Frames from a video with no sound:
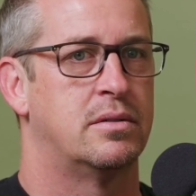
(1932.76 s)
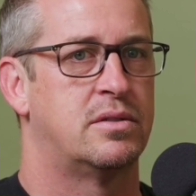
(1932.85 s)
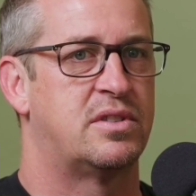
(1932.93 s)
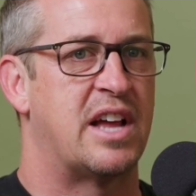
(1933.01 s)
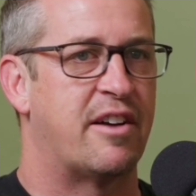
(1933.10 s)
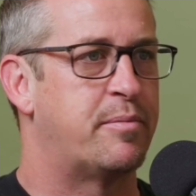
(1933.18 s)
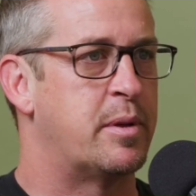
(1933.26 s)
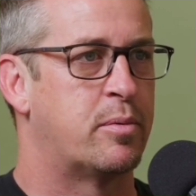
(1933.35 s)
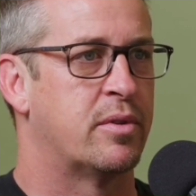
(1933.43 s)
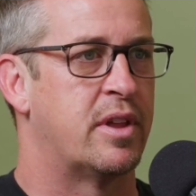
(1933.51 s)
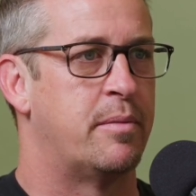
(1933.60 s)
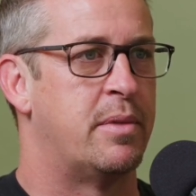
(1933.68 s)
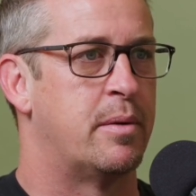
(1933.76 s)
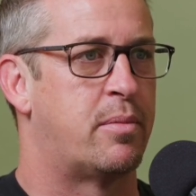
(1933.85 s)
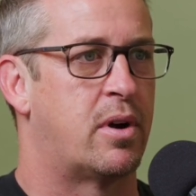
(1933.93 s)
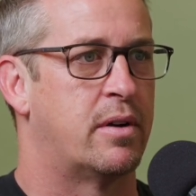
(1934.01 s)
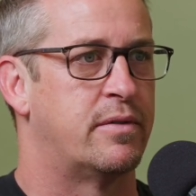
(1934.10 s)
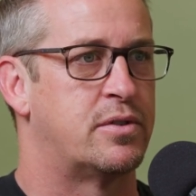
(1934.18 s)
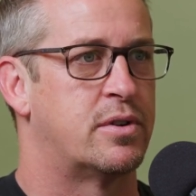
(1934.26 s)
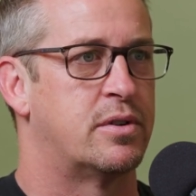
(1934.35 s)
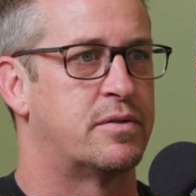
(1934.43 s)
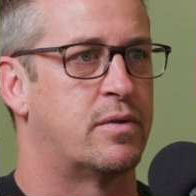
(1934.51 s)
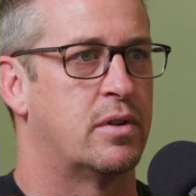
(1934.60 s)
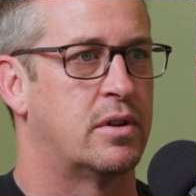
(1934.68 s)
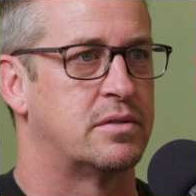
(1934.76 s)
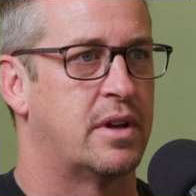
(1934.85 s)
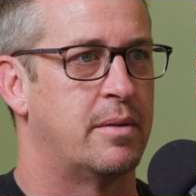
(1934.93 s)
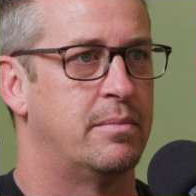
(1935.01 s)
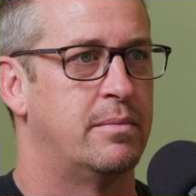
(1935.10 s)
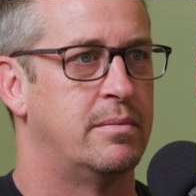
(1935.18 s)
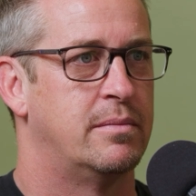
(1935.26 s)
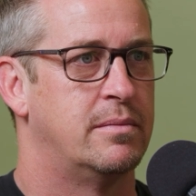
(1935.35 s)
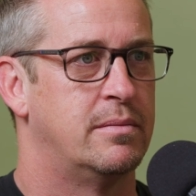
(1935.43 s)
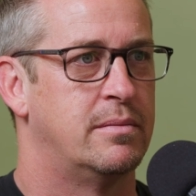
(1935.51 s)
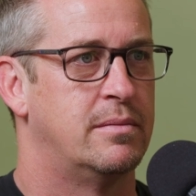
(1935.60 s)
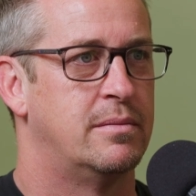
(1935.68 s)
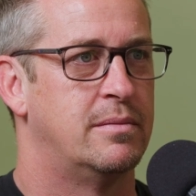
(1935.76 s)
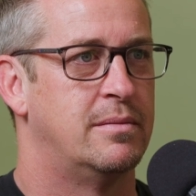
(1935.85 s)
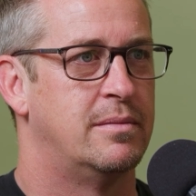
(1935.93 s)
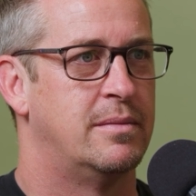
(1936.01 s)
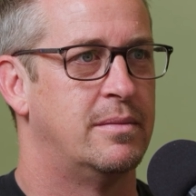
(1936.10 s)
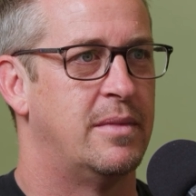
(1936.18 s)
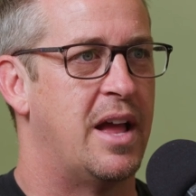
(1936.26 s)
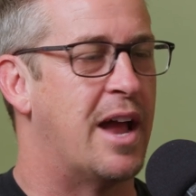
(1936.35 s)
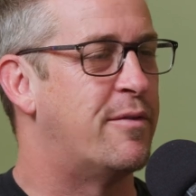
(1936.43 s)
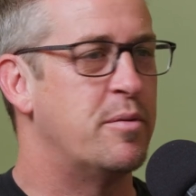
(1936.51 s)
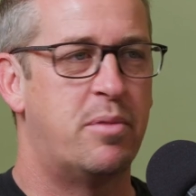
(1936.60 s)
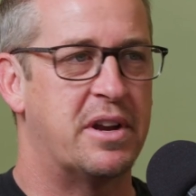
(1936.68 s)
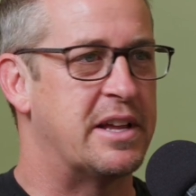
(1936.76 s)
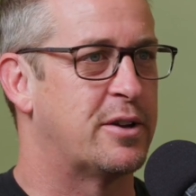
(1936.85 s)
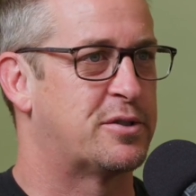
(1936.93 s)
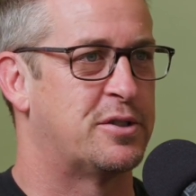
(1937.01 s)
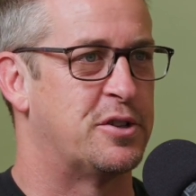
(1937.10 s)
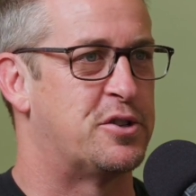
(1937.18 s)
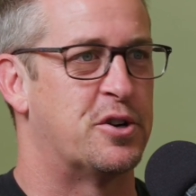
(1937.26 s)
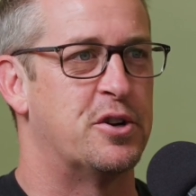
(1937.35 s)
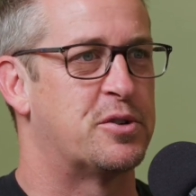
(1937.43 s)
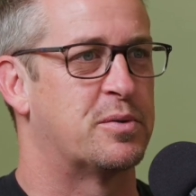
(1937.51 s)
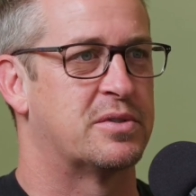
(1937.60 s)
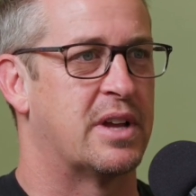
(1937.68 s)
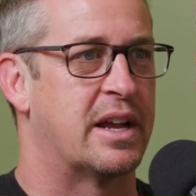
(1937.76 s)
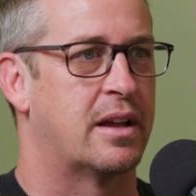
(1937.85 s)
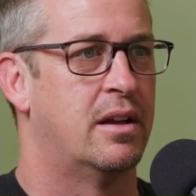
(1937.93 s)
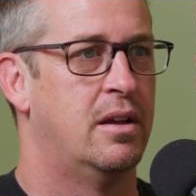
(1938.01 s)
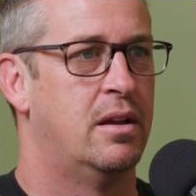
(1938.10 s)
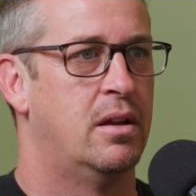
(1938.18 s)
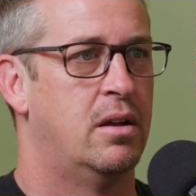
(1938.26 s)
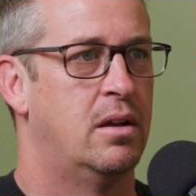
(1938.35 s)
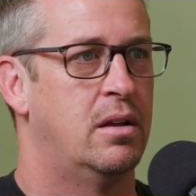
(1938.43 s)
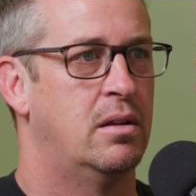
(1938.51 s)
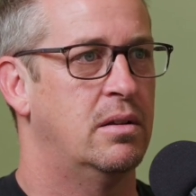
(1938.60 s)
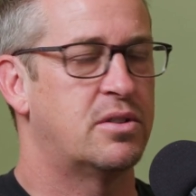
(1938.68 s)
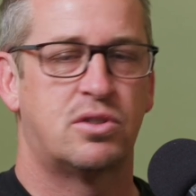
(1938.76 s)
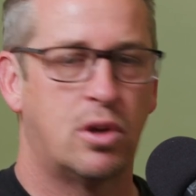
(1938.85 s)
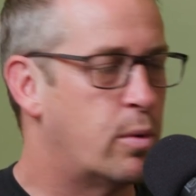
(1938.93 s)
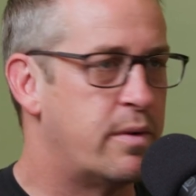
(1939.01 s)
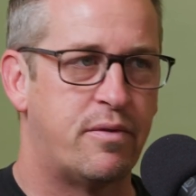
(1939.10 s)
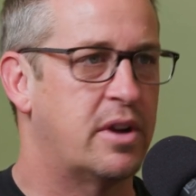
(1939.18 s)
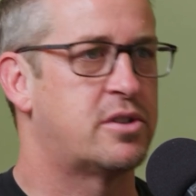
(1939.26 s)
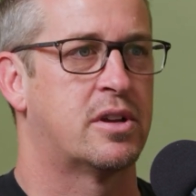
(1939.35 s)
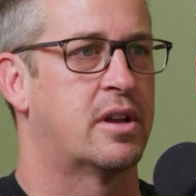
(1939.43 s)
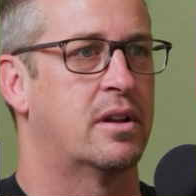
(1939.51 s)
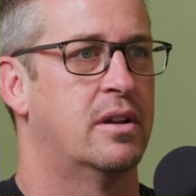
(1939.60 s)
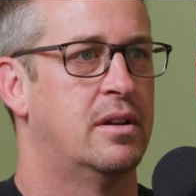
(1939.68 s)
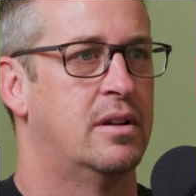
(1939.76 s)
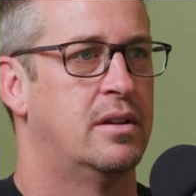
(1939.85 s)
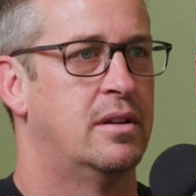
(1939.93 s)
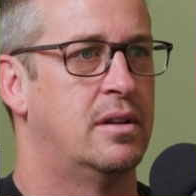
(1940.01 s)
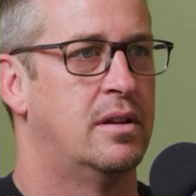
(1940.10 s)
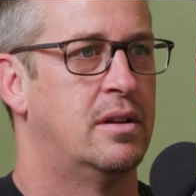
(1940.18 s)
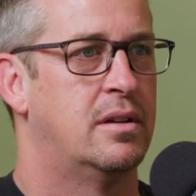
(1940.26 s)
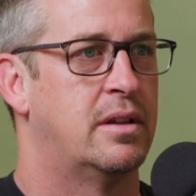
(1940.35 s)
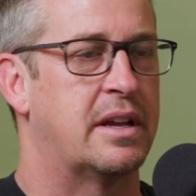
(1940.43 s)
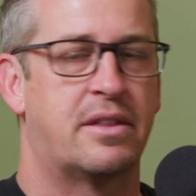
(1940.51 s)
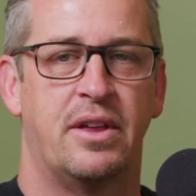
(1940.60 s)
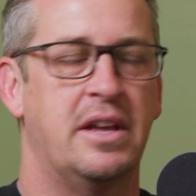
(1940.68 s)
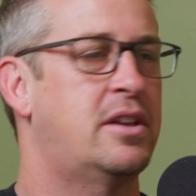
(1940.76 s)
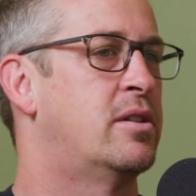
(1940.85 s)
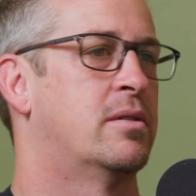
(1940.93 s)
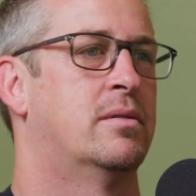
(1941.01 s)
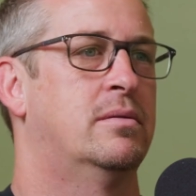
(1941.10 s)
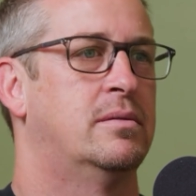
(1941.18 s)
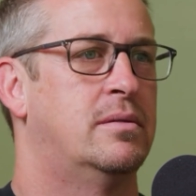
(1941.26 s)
staff people that had been a part of a church for a long time. Everybody else in the church was like, that's so refreshing. Like, thank you.